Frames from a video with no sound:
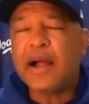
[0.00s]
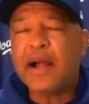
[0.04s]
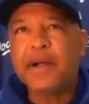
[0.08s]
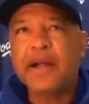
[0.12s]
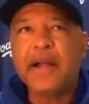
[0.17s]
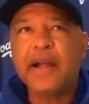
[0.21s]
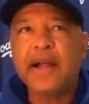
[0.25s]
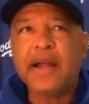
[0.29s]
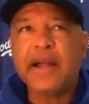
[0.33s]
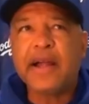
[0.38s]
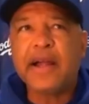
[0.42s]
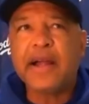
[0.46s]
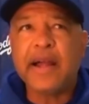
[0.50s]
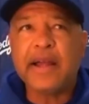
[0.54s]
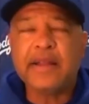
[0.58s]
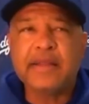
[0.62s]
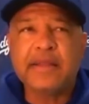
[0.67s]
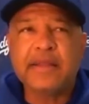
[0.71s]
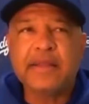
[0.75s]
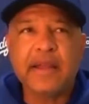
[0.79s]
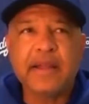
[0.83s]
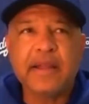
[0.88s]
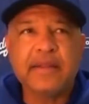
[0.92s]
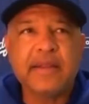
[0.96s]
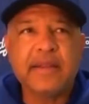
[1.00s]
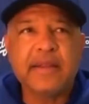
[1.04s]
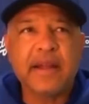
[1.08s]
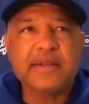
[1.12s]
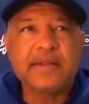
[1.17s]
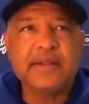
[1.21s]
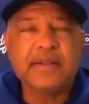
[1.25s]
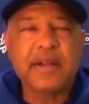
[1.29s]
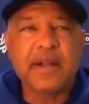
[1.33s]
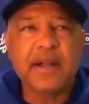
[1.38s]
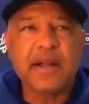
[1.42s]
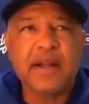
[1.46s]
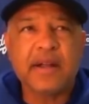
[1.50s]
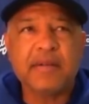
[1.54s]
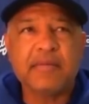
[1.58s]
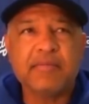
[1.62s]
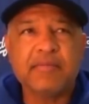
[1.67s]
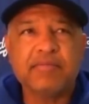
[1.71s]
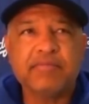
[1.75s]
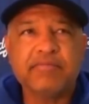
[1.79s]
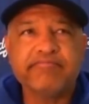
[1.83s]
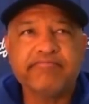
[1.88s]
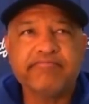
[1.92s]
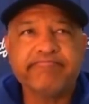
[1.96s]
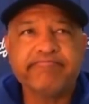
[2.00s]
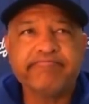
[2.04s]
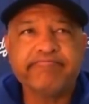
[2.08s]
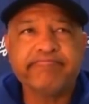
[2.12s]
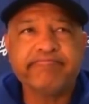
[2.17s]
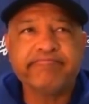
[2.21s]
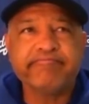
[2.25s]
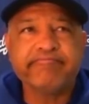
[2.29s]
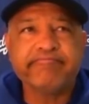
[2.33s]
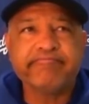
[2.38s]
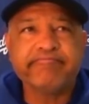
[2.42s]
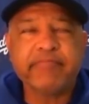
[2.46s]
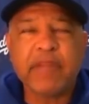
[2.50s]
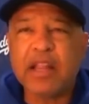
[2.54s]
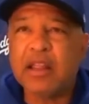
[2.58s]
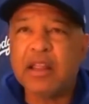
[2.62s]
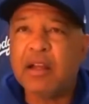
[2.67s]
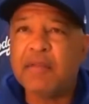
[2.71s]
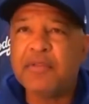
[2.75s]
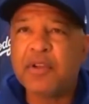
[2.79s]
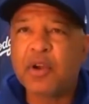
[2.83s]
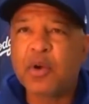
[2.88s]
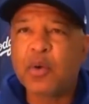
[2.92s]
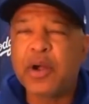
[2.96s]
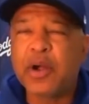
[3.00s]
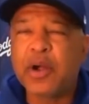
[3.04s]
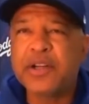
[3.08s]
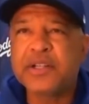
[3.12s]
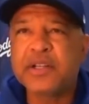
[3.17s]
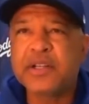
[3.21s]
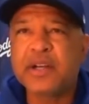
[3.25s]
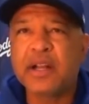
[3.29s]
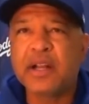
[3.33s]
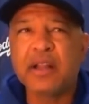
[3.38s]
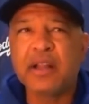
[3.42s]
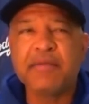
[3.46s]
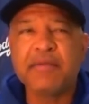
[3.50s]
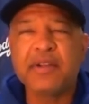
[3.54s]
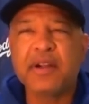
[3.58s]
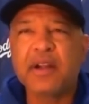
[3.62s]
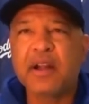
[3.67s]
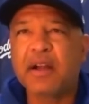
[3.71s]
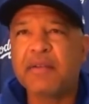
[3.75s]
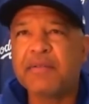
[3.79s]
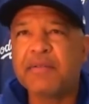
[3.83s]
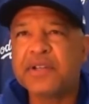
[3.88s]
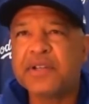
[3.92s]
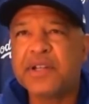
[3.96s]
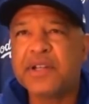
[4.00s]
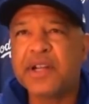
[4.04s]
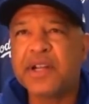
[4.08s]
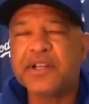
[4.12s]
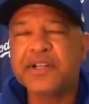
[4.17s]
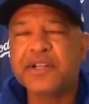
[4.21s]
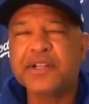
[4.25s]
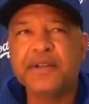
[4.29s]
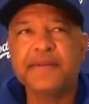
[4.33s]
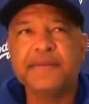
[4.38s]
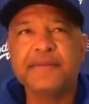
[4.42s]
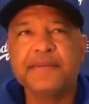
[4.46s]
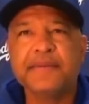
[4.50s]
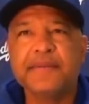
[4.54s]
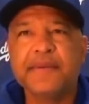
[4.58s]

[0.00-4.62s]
I think that's I love the question. I love the conversation.